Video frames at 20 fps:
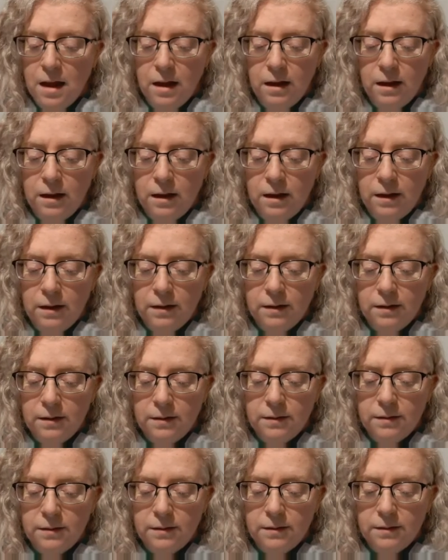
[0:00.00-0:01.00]

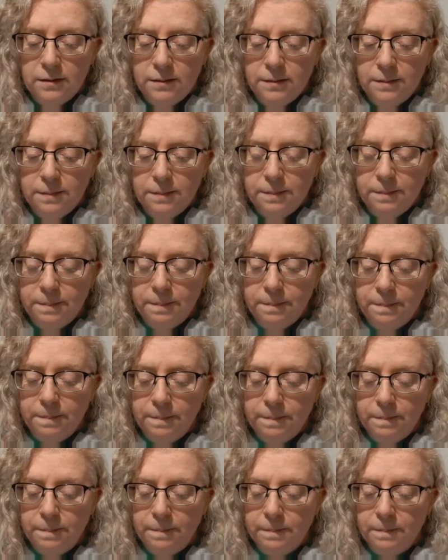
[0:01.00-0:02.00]

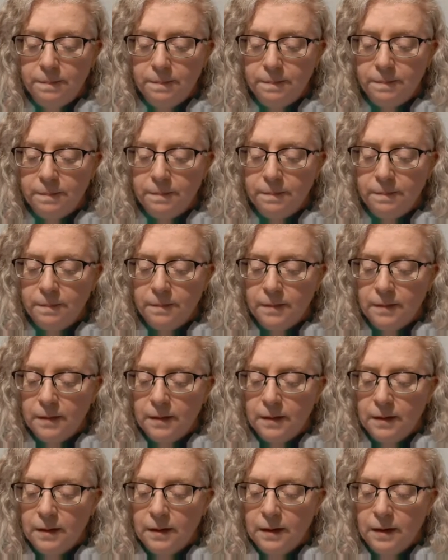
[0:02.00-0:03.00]

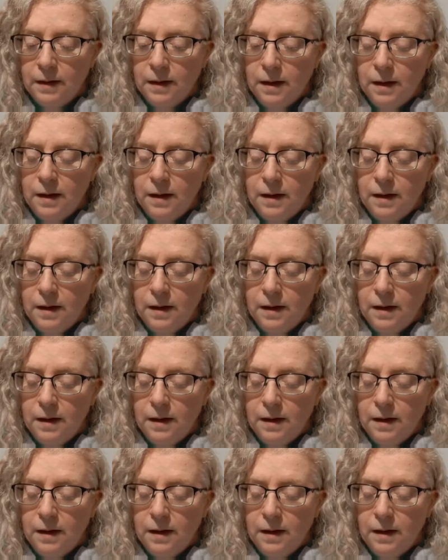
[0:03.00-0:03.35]
(no one is talking)